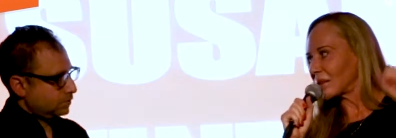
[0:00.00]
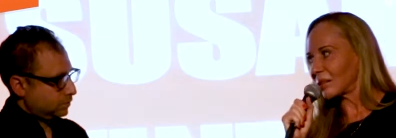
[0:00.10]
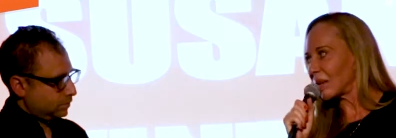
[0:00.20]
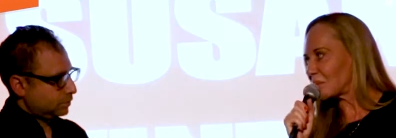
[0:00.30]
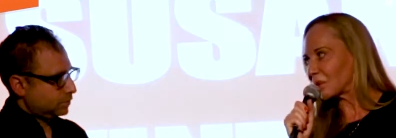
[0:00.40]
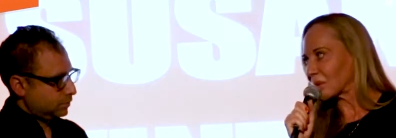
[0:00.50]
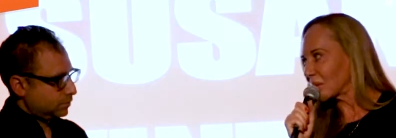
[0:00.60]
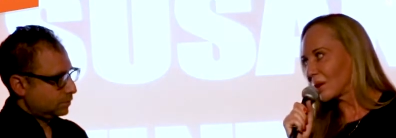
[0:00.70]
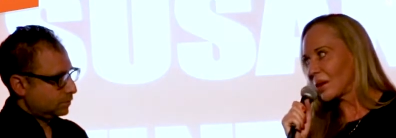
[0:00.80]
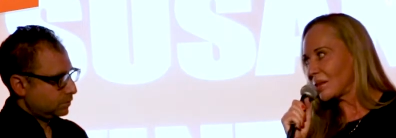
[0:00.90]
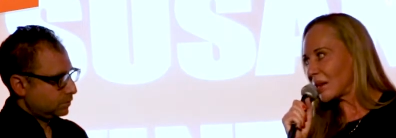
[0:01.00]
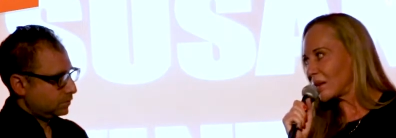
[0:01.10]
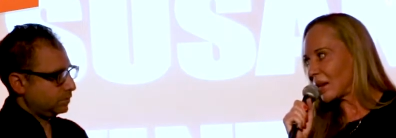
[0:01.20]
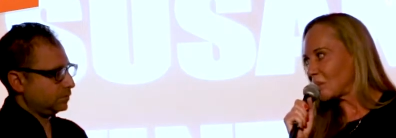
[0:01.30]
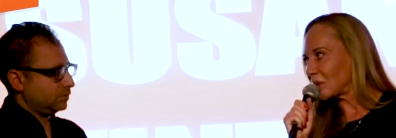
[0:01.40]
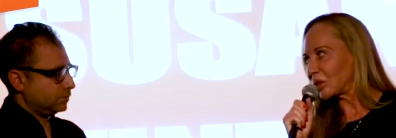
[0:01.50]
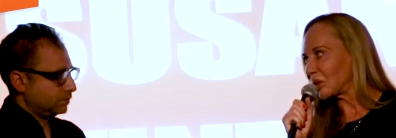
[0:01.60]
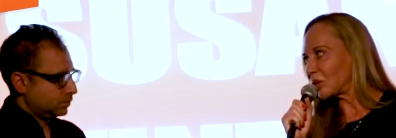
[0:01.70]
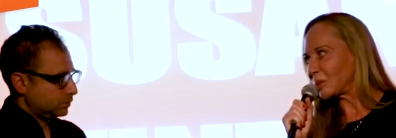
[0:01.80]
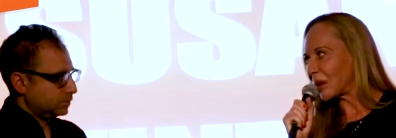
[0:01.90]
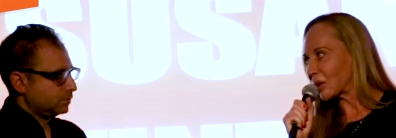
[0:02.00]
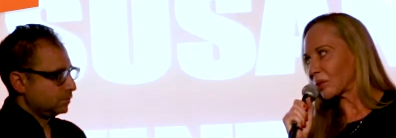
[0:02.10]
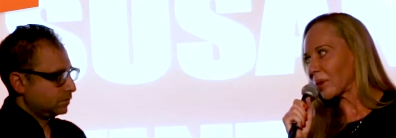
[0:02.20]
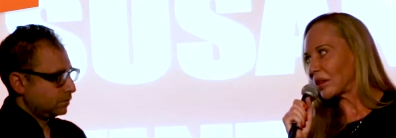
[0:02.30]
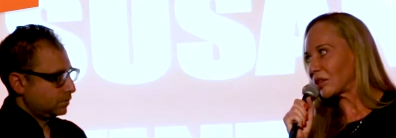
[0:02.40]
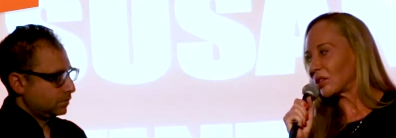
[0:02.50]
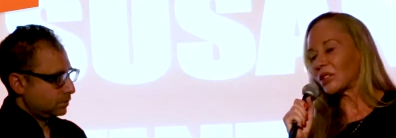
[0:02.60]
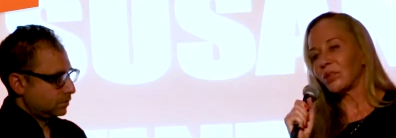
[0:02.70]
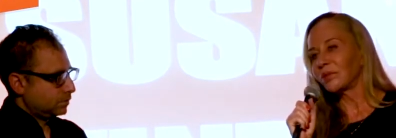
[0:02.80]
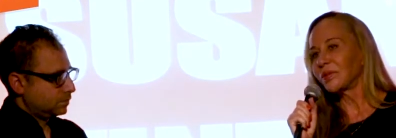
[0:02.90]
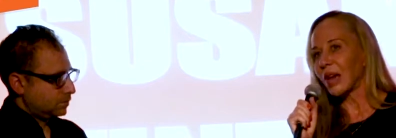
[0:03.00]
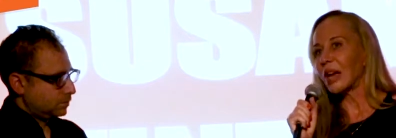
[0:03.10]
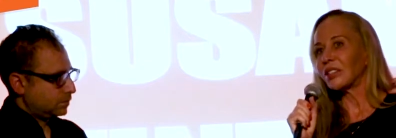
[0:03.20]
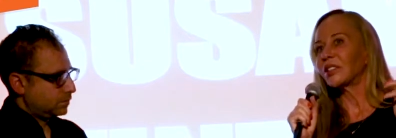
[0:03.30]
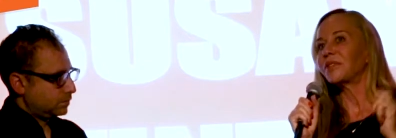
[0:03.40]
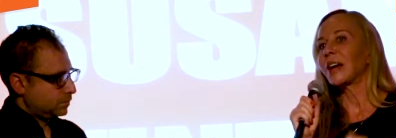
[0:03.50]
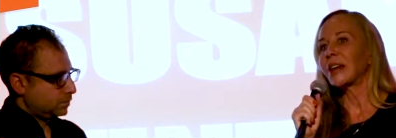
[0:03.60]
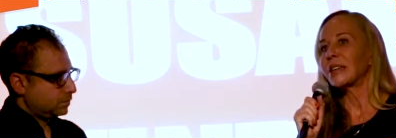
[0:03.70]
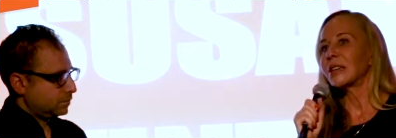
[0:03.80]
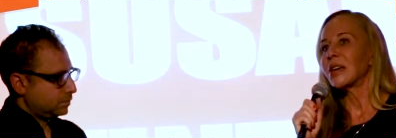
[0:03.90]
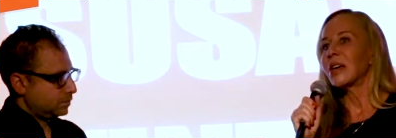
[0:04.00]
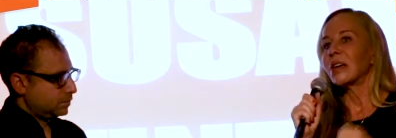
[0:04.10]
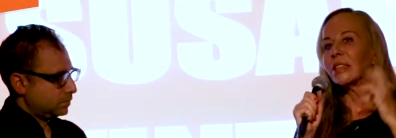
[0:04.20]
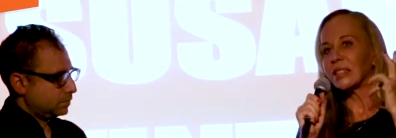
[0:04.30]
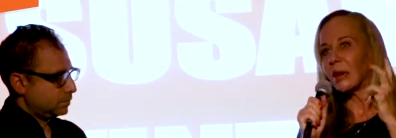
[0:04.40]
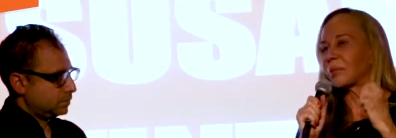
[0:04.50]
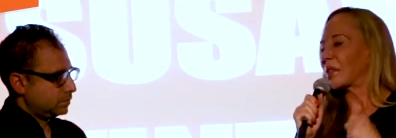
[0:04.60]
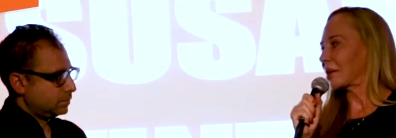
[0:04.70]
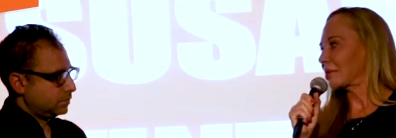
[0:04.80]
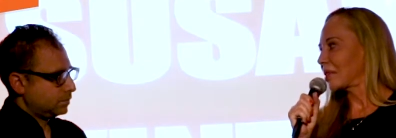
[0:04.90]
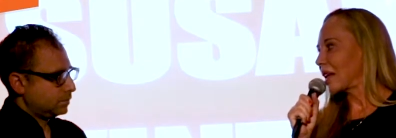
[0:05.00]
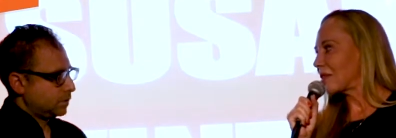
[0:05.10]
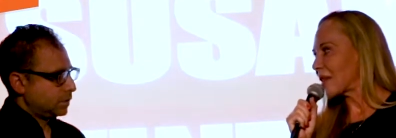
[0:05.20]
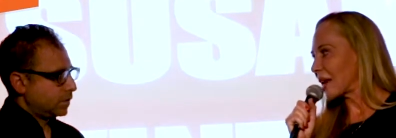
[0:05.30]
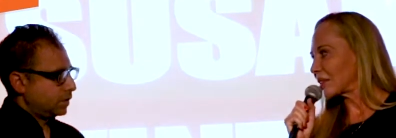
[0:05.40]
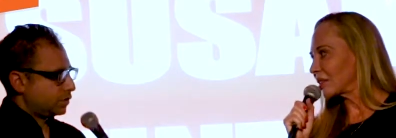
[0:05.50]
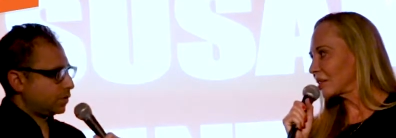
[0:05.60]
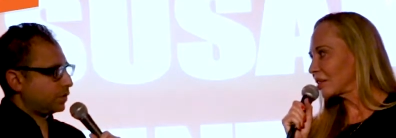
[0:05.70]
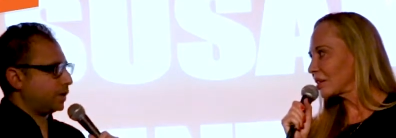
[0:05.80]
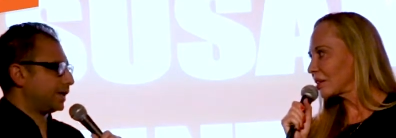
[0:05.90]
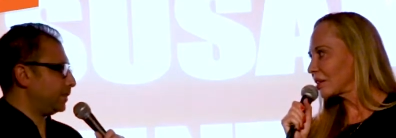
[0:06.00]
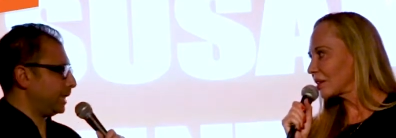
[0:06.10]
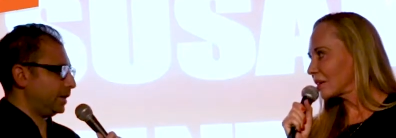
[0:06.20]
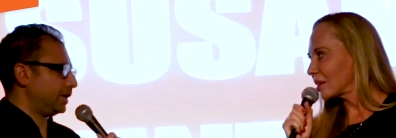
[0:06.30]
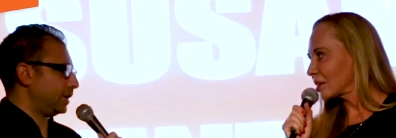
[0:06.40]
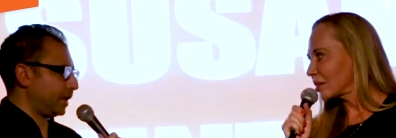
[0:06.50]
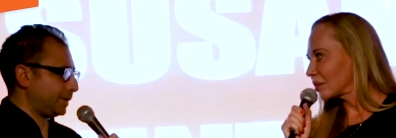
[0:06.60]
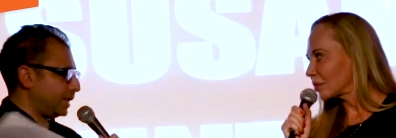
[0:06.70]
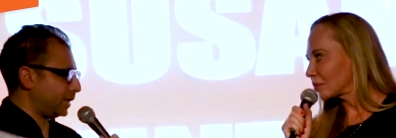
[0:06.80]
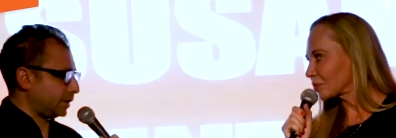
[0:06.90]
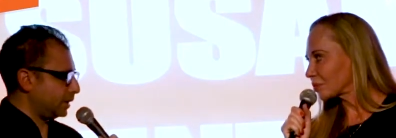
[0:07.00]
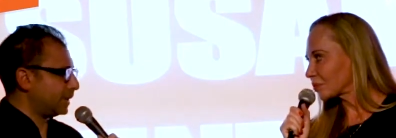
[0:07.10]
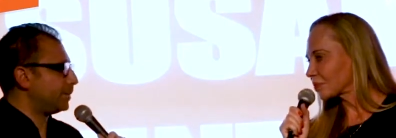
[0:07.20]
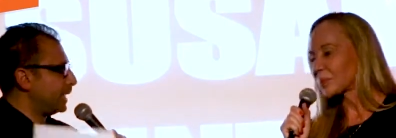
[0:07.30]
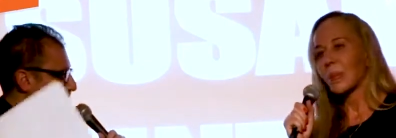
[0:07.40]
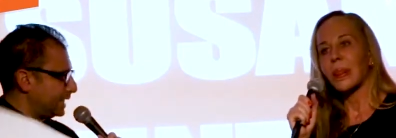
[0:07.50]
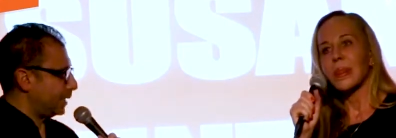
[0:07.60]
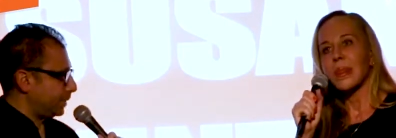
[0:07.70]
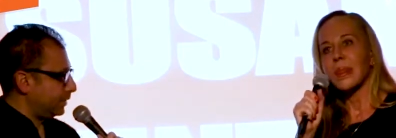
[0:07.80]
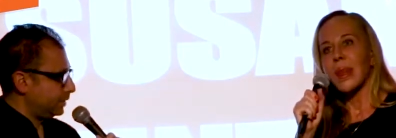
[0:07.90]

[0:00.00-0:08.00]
Speaker 1: the scepter that enables you to be courageous. You've got to find something in that. So,
Speaker 2: like, give me a hypothetical. Uh, give me an example.